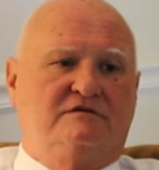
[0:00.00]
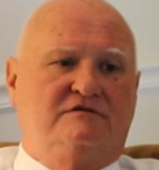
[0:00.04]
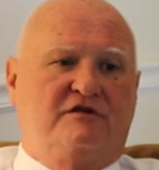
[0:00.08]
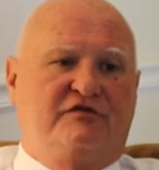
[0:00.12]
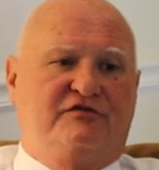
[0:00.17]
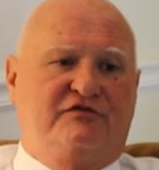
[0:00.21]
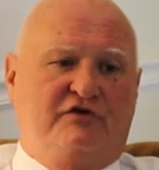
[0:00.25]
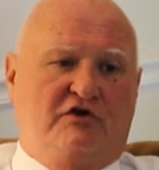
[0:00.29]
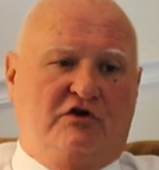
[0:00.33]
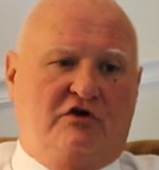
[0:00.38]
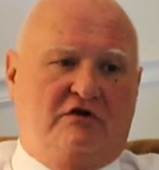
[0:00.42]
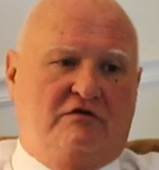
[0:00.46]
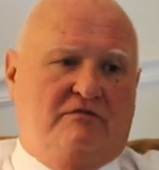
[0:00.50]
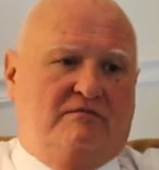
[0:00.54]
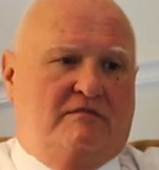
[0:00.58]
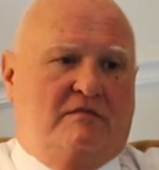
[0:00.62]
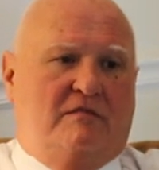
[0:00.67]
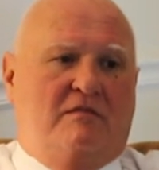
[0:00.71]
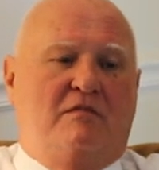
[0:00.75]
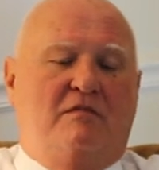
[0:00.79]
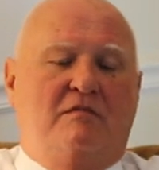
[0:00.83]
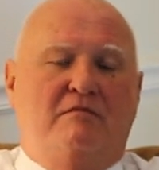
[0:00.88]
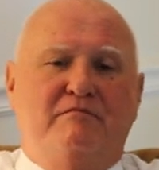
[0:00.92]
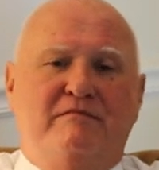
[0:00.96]
The third
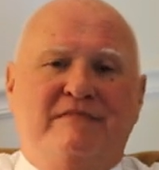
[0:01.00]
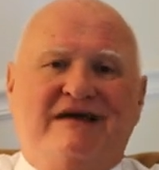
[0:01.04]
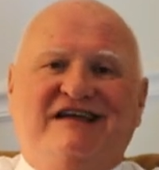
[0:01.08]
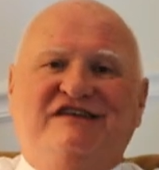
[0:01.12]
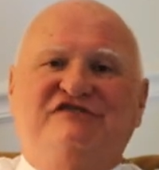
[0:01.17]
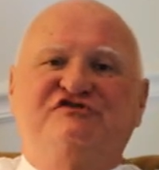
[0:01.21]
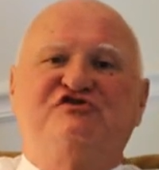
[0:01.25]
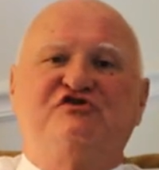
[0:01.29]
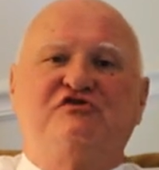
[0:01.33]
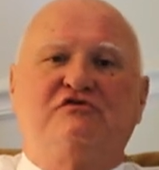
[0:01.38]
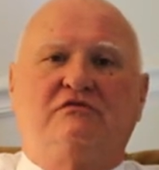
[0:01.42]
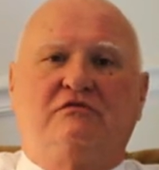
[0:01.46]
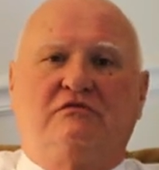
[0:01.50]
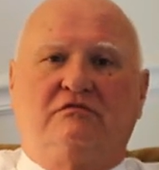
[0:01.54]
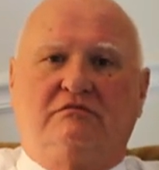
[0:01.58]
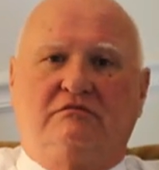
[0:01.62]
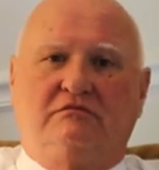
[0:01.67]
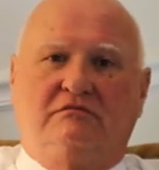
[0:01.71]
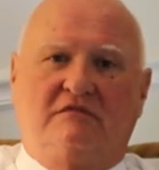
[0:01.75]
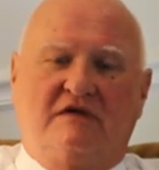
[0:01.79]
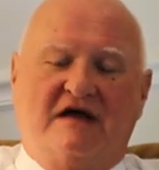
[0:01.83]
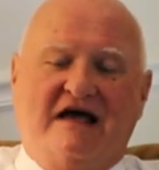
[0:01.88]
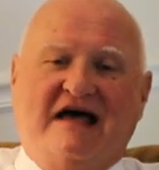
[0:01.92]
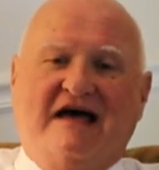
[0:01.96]
major
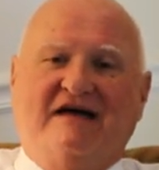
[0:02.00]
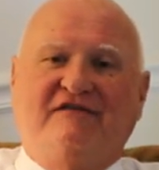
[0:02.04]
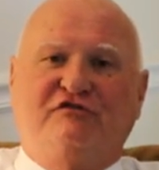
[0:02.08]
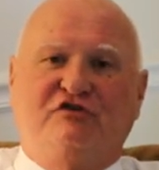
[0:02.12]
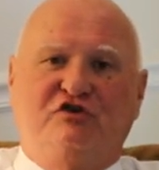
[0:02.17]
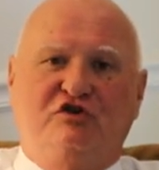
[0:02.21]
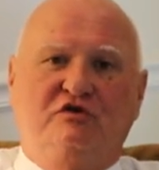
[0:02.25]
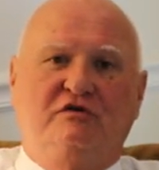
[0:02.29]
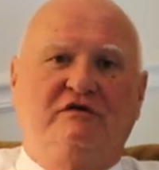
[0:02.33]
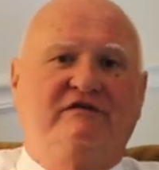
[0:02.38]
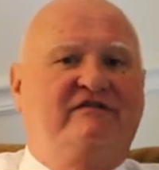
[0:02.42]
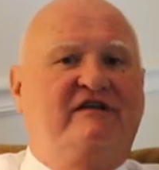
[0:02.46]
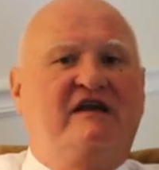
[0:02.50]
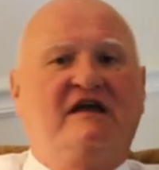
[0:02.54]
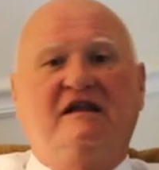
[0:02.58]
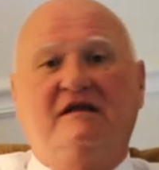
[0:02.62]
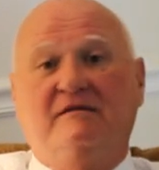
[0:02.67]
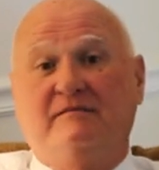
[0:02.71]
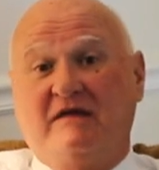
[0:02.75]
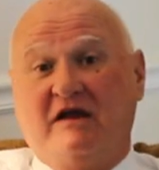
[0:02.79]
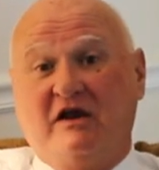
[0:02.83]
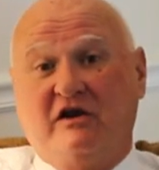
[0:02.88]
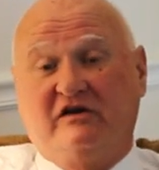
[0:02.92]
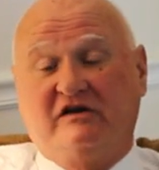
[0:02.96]
avenue of
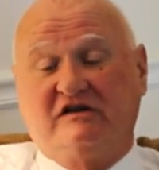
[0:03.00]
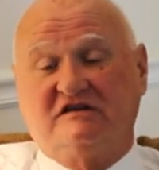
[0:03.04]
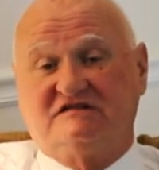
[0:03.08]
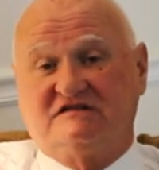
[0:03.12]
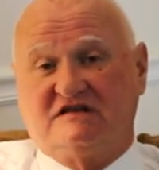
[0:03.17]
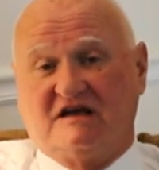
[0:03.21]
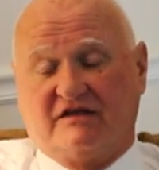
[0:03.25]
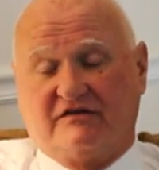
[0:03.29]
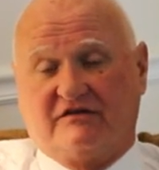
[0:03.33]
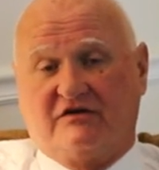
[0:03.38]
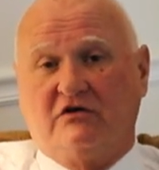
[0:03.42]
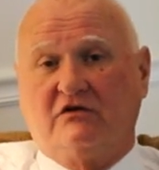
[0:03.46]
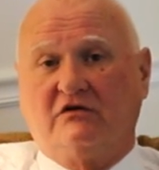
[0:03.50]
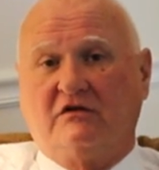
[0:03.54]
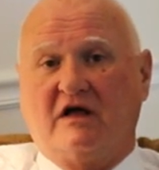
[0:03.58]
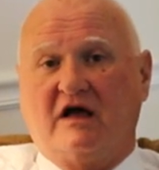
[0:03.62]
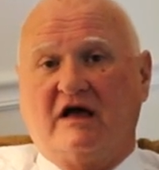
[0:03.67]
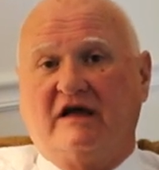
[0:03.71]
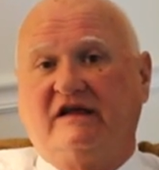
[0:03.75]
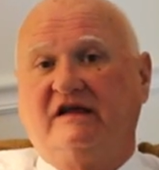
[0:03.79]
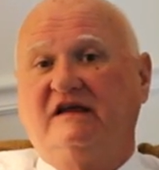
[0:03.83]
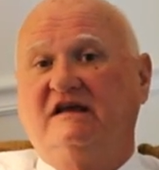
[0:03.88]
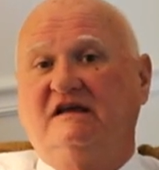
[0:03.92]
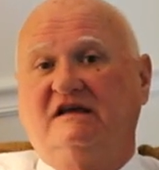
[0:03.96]
getting married in South
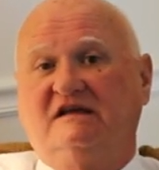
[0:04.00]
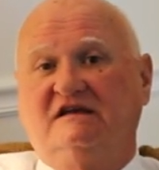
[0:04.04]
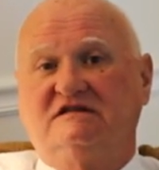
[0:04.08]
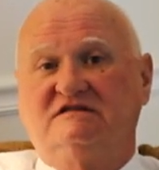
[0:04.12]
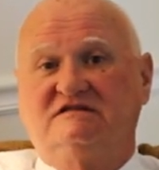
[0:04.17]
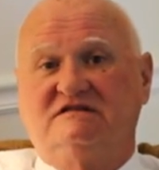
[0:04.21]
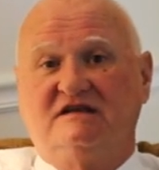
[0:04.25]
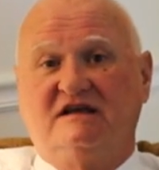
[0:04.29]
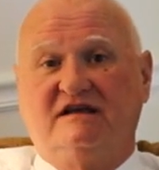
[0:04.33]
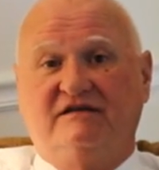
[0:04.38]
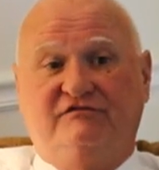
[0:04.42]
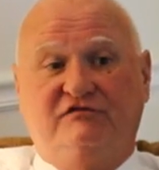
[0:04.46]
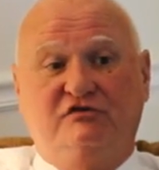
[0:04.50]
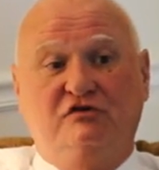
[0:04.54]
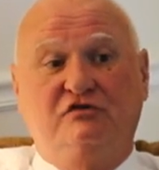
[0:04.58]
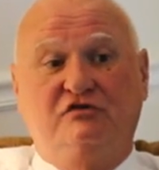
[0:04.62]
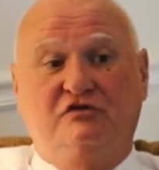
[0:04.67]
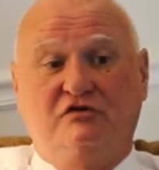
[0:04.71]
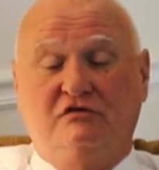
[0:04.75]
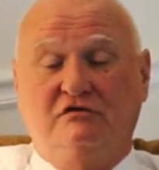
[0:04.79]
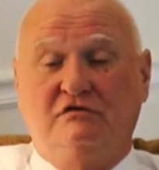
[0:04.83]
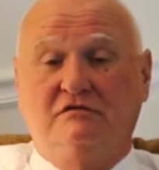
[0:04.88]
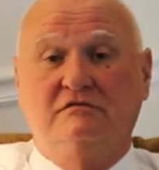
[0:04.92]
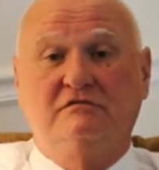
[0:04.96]
Carolina is if you
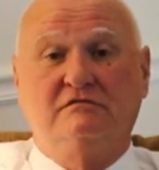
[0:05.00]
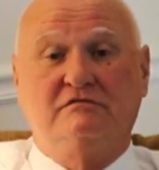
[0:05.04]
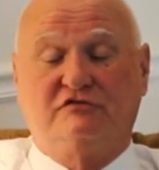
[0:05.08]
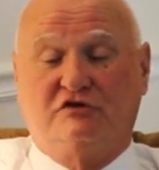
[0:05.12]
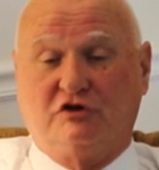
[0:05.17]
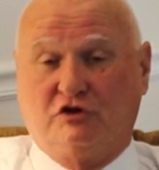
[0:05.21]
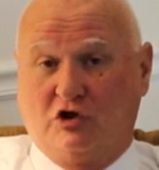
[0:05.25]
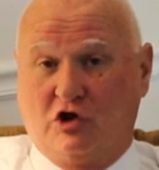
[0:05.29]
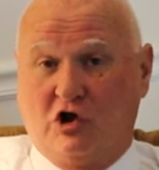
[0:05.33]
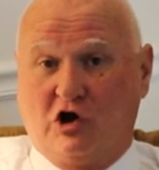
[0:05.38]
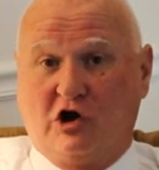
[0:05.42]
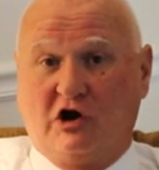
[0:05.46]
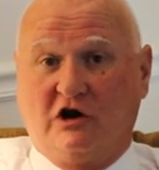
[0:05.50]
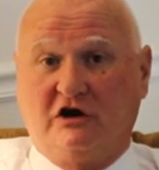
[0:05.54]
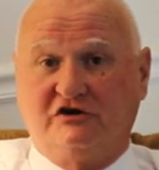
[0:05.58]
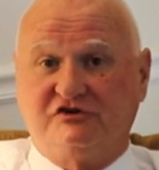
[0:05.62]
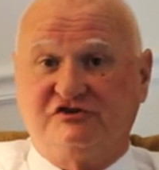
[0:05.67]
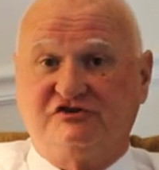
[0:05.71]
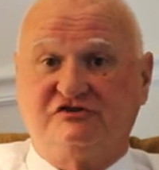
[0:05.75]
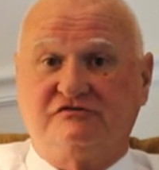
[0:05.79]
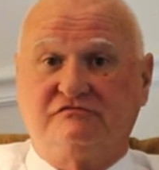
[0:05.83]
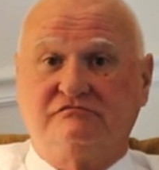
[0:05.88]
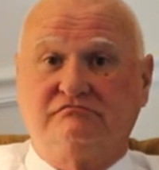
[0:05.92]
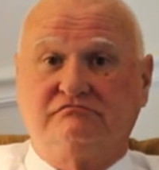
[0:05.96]
do the
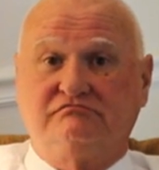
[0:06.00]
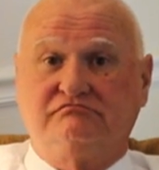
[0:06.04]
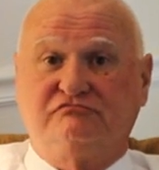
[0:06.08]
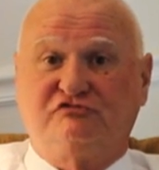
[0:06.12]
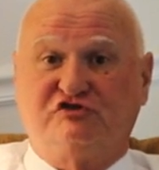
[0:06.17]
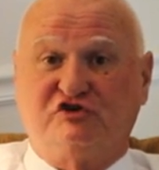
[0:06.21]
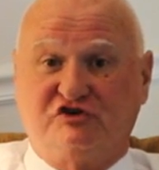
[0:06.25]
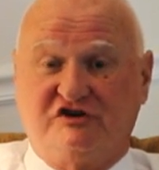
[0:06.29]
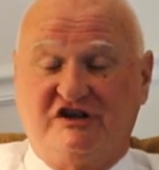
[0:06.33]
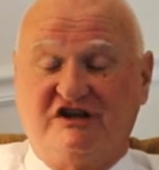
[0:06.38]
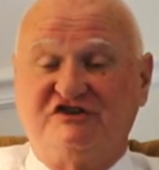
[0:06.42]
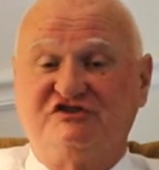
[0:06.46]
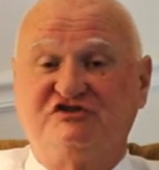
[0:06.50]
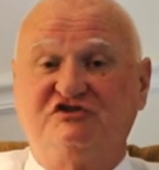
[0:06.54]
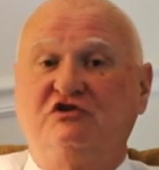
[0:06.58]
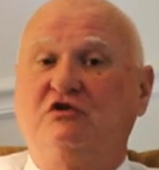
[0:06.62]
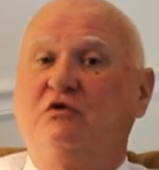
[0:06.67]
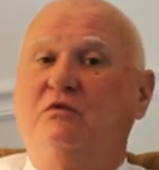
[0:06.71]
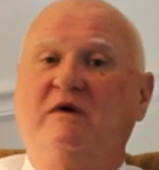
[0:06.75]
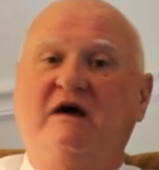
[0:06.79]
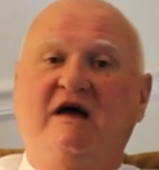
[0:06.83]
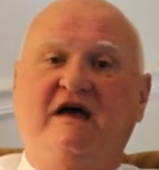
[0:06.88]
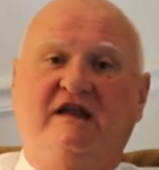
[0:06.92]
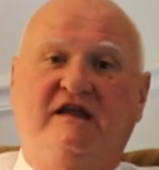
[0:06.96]
large
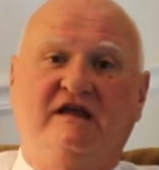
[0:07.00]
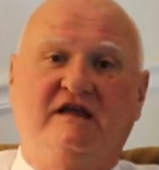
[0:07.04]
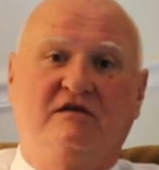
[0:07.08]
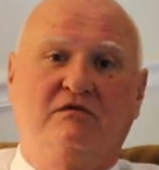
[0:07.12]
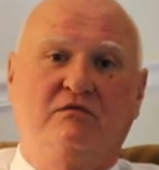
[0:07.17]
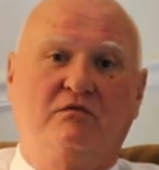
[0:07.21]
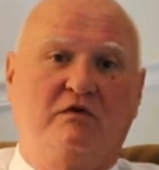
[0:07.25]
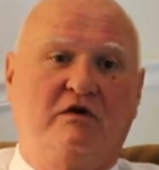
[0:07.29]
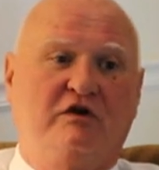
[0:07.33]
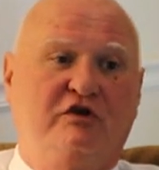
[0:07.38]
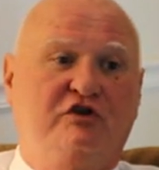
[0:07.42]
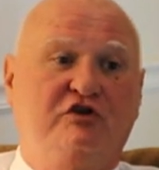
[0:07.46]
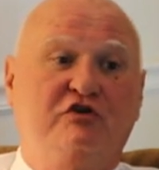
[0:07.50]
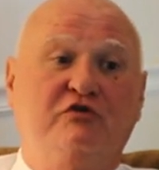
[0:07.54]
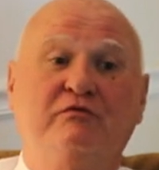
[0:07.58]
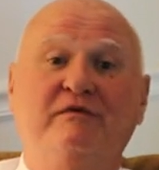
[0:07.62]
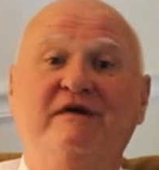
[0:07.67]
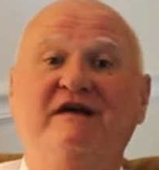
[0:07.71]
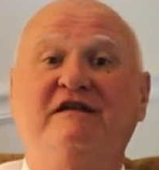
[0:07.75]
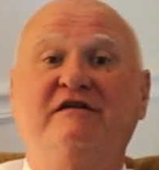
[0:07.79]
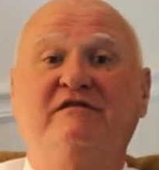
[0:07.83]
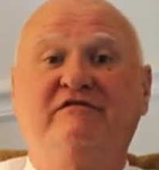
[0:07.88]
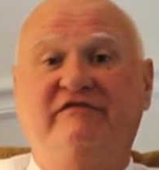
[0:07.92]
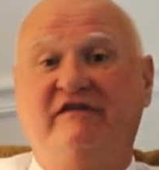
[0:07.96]
traditional wedding where you
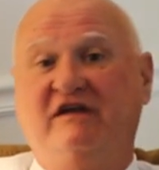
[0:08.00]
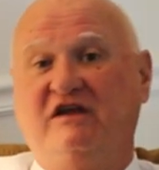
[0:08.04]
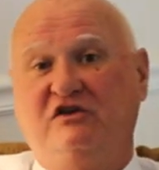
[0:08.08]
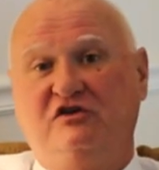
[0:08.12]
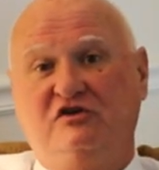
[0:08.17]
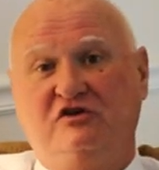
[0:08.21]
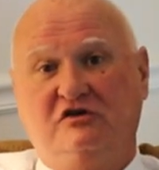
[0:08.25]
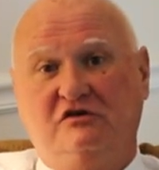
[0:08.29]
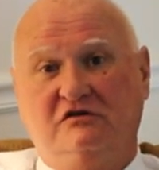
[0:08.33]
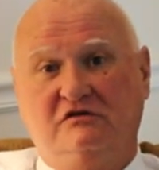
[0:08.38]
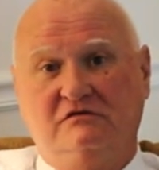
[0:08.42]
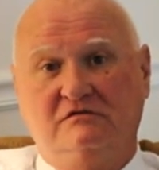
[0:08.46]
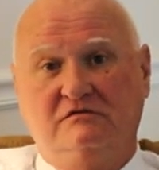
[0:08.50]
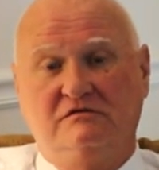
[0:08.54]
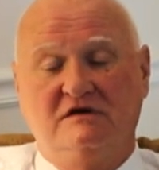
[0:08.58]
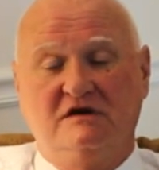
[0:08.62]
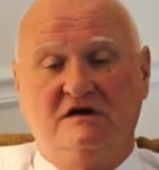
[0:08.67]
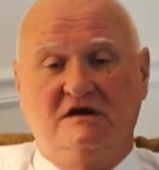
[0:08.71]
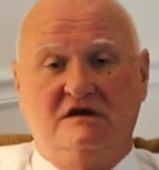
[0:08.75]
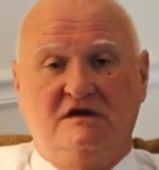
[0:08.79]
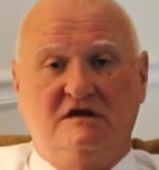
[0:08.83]
rent a venue